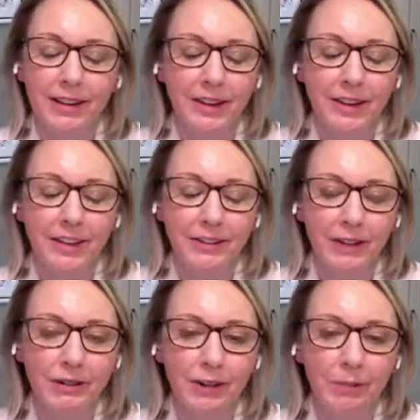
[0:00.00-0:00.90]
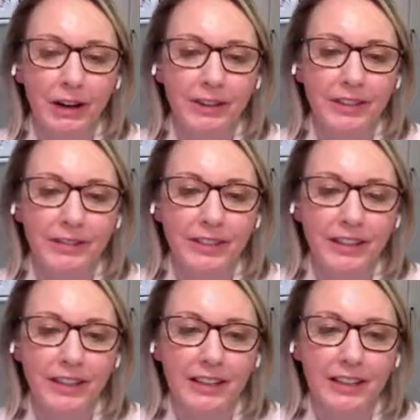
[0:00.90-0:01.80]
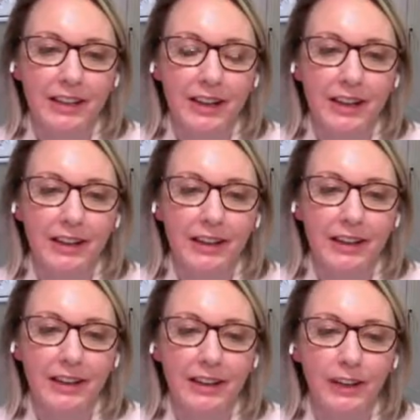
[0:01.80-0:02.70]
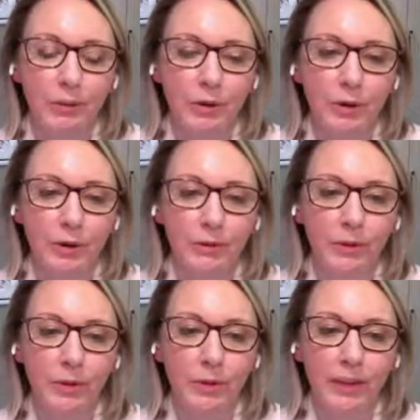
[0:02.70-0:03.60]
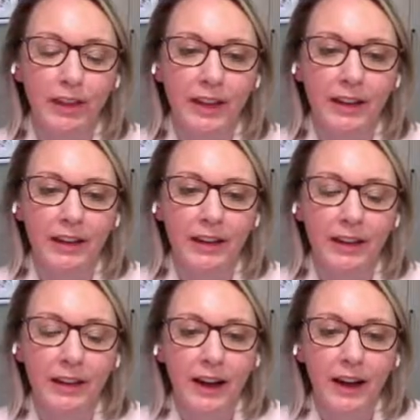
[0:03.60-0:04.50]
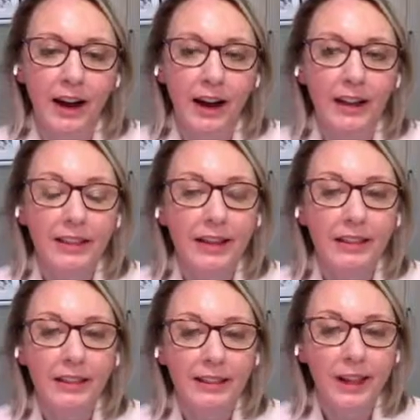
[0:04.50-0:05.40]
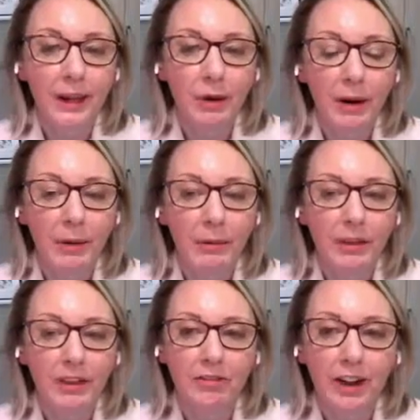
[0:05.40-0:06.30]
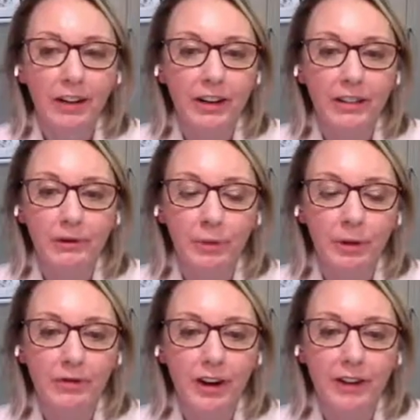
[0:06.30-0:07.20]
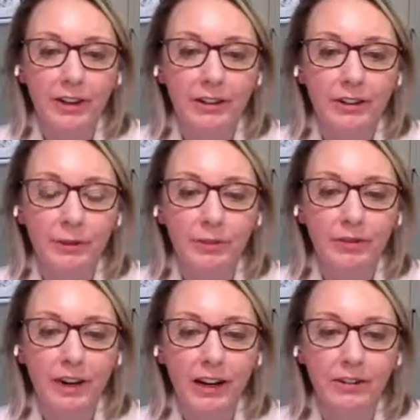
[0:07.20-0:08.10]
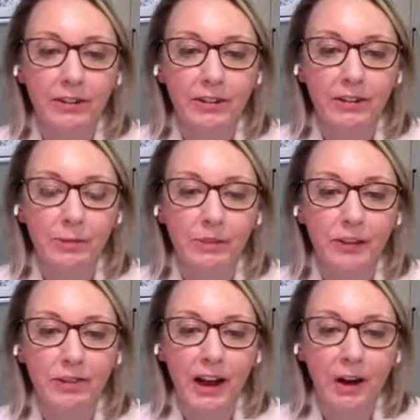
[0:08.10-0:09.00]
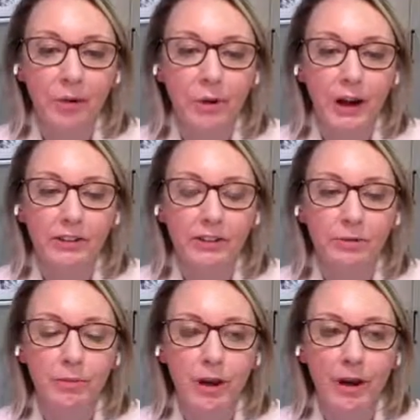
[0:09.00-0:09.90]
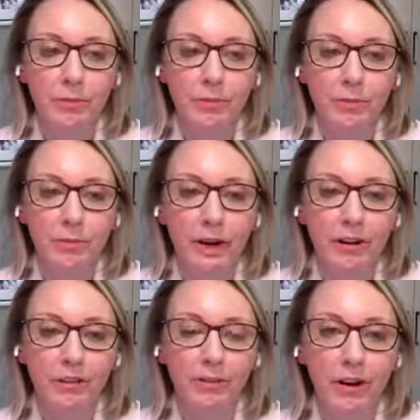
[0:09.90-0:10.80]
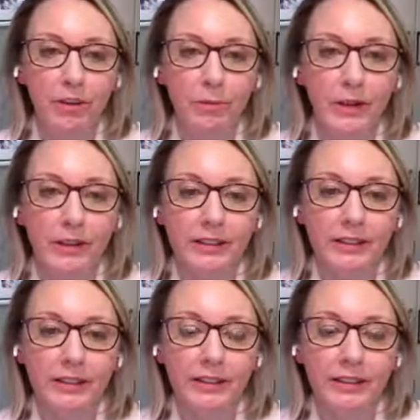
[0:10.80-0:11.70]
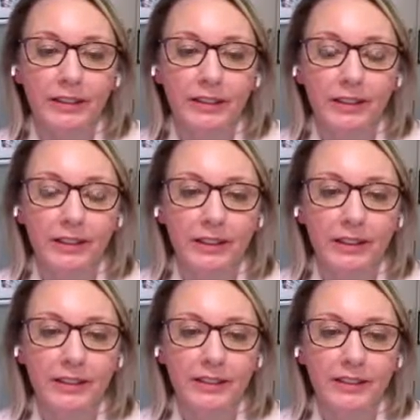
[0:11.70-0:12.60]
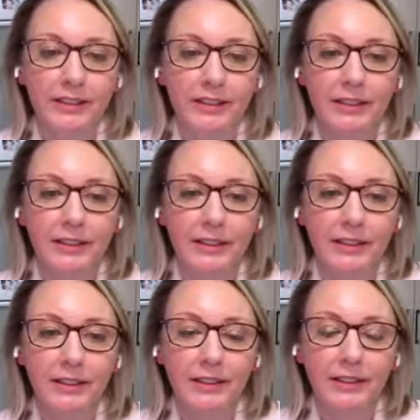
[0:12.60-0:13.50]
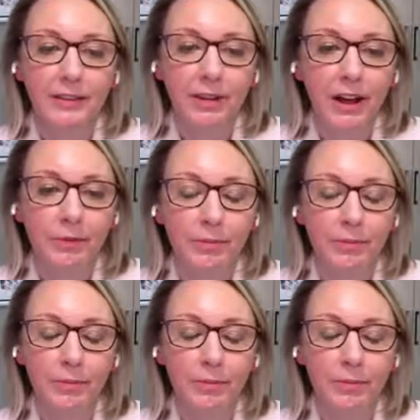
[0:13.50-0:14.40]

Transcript: in our history where parents have taken an important role in that. I think that probably varies from provider to provider in terms of how much parent involvement is. A lot of